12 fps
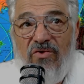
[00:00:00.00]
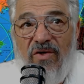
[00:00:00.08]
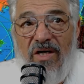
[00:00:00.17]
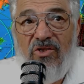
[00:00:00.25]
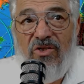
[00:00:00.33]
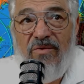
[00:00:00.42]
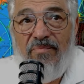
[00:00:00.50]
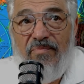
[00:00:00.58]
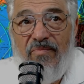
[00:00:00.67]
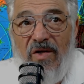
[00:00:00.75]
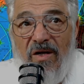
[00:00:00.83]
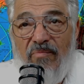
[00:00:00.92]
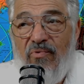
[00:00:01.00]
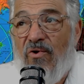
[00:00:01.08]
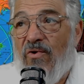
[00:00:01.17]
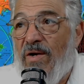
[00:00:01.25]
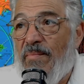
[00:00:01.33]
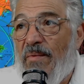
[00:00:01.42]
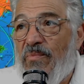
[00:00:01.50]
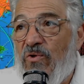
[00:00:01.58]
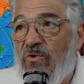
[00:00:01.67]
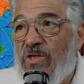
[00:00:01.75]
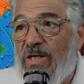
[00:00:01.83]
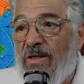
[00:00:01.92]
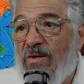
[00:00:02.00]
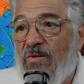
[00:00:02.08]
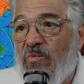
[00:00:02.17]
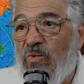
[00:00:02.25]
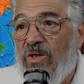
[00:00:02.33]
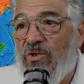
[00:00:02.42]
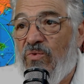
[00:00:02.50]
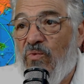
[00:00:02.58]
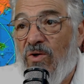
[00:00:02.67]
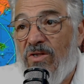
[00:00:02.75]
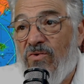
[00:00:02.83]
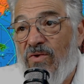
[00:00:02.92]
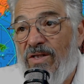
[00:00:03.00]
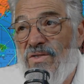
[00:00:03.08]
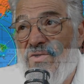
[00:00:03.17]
reduction program I'm using, which works really